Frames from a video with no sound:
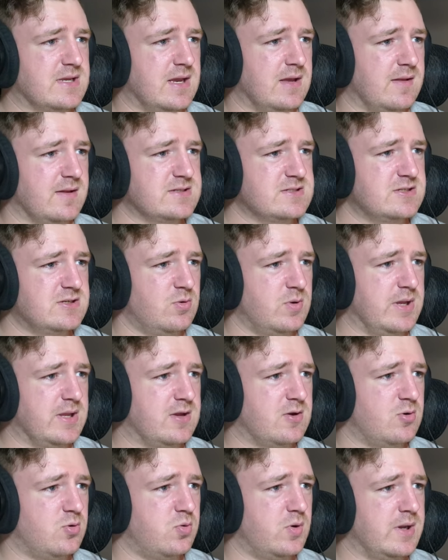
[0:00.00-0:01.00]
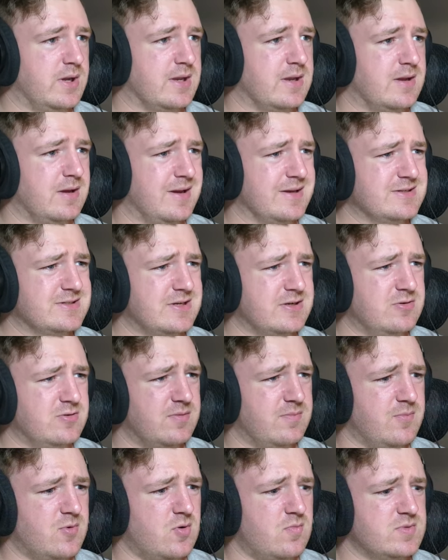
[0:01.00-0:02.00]
okay, let's do a quick, should I do
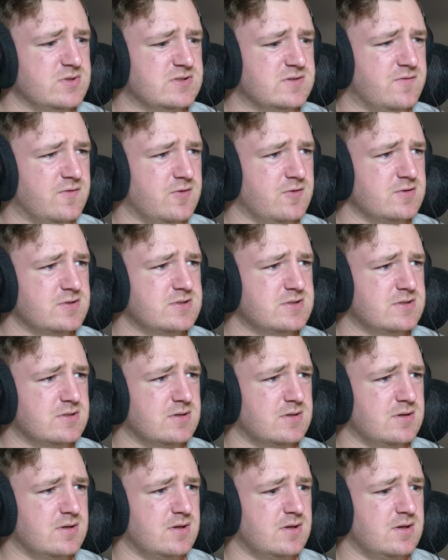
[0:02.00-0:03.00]
the moments first?